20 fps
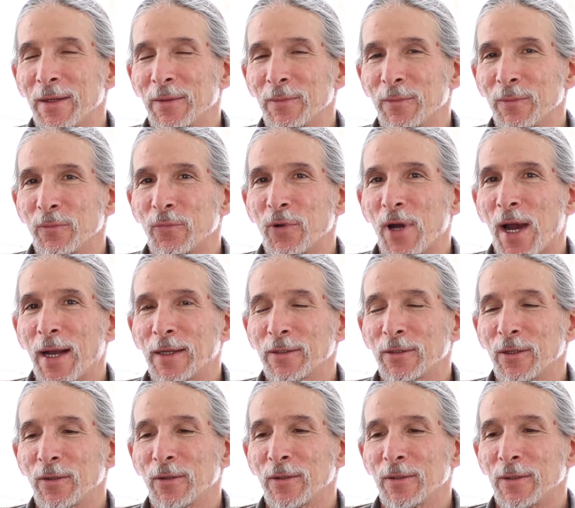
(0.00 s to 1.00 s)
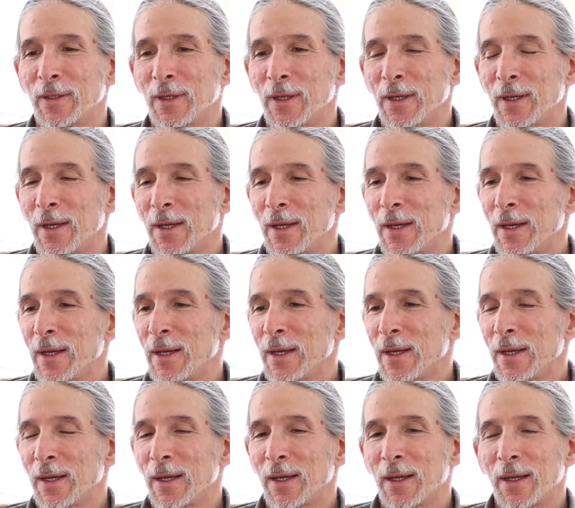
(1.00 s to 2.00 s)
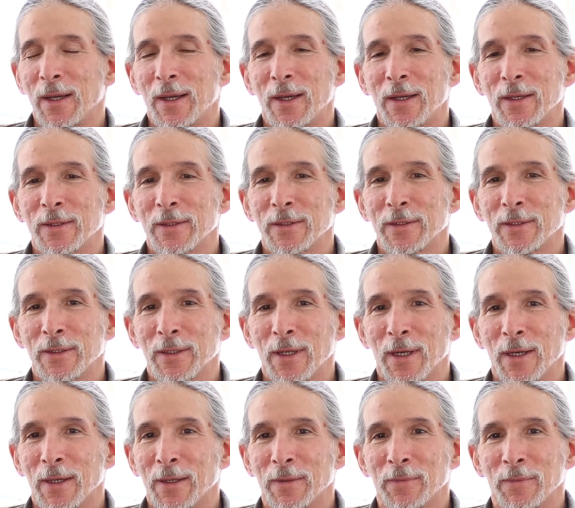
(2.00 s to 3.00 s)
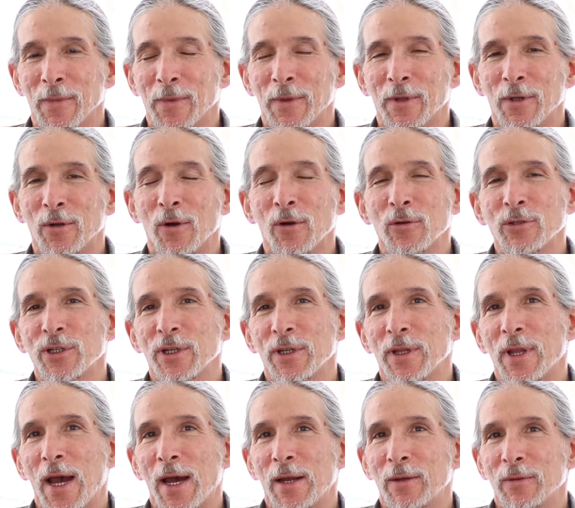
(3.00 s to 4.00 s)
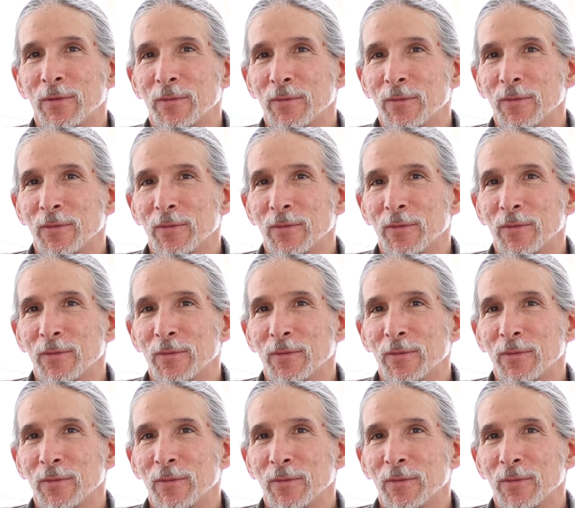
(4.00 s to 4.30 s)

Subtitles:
them practical is the notion that